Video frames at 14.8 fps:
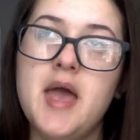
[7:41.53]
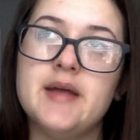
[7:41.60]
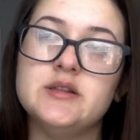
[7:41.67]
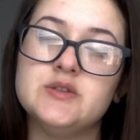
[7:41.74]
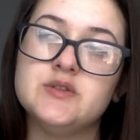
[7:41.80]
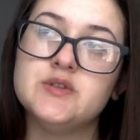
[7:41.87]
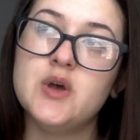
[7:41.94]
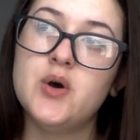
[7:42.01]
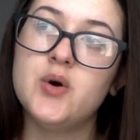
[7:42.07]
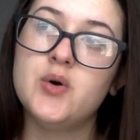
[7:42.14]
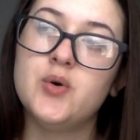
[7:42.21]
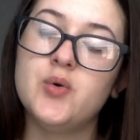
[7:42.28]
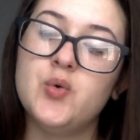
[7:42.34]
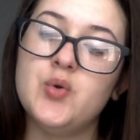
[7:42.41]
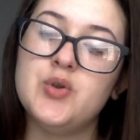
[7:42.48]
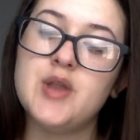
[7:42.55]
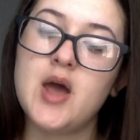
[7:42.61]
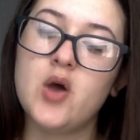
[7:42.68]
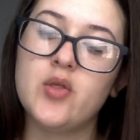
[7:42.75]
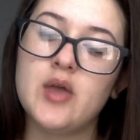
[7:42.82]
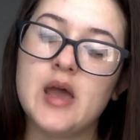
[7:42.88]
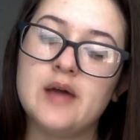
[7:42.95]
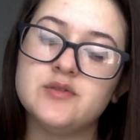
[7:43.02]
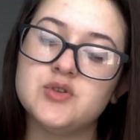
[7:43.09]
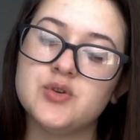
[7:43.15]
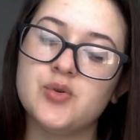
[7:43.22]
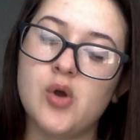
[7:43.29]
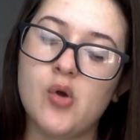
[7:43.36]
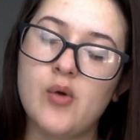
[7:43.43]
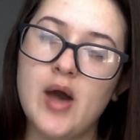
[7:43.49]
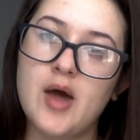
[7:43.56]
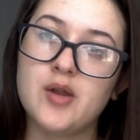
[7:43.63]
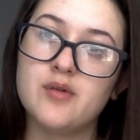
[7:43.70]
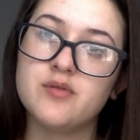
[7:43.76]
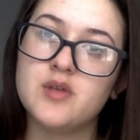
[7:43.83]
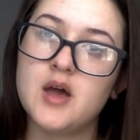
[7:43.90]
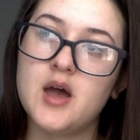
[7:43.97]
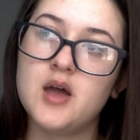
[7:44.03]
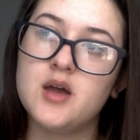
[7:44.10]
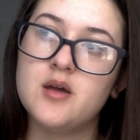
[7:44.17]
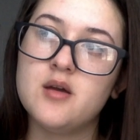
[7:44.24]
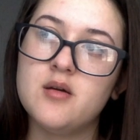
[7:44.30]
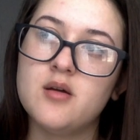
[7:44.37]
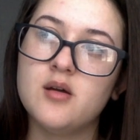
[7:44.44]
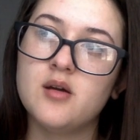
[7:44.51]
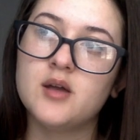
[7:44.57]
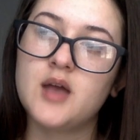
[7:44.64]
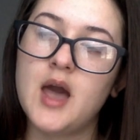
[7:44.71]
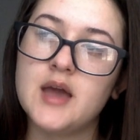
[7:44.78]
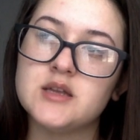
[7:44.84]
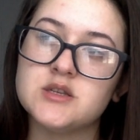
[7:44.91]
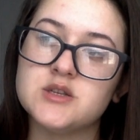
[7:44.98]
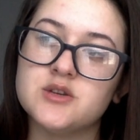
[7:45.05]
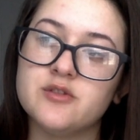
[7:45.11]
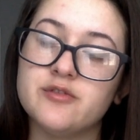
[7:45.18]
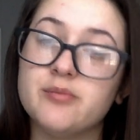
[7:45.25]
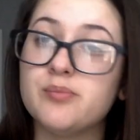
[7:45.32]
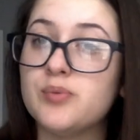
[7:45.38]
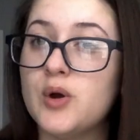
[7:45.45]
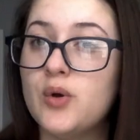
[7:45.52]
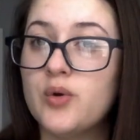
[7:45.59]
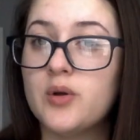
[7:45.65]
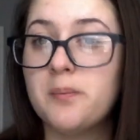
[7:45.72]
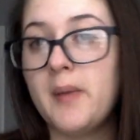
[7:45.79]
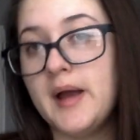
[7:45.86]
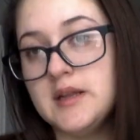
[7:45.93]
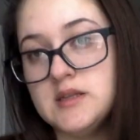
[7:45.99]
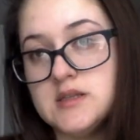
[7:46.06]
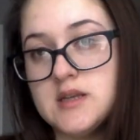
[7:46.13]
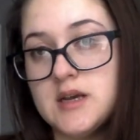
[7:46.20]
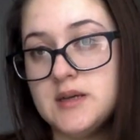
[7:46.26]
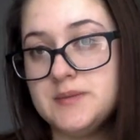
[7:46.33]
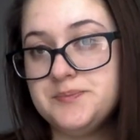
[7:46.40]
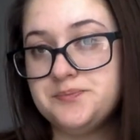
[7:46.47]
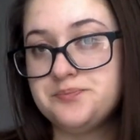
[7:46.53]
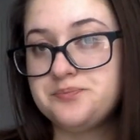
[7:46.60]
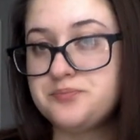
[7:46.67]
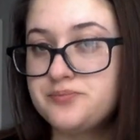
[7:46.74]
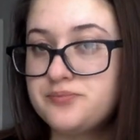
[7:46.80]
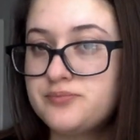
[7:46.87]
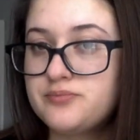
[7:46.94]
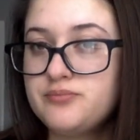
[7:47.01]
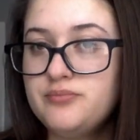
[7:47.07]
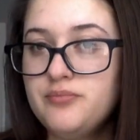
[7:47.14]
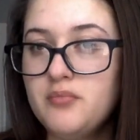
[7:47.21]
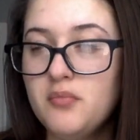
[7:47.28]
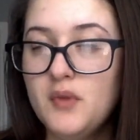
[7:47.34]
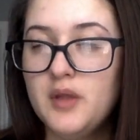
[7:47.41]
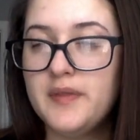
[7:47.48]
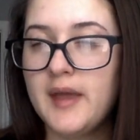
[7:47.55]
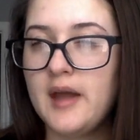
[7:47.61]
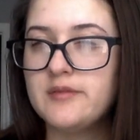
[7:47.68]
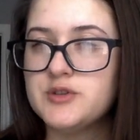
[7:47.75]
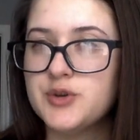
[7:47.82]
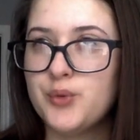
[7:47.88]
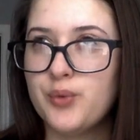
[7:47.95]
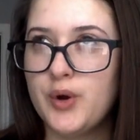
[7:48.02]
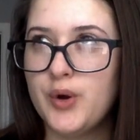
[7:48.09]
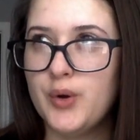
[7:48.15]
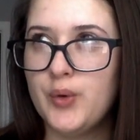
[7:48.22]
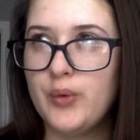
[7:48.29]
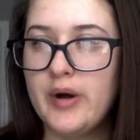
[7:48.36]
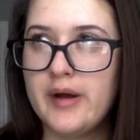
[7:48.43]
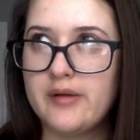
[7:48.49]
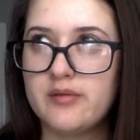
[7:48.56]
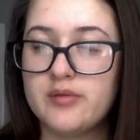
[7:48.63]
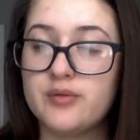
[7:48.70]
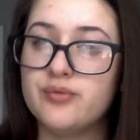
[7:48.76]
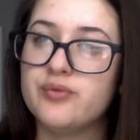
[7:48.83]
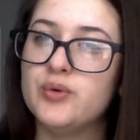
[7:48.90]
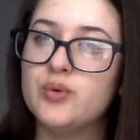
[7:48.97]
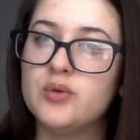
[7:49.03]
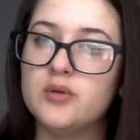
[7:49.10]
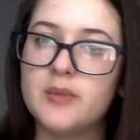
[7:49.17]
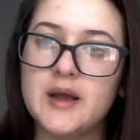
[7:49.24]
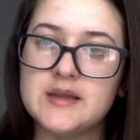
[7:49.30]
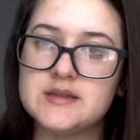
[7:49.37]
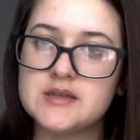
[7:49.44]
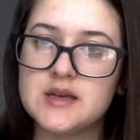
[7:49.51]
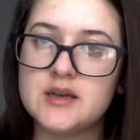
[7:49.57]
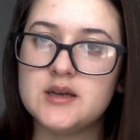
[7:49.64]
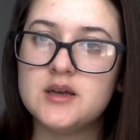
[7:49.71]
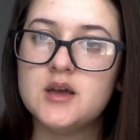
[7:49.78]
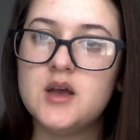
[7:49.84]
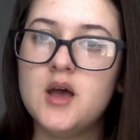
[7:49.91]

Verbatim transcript: And so now they have to grow out of that kind of broke mindset. They have to grow out of the frugal mindset,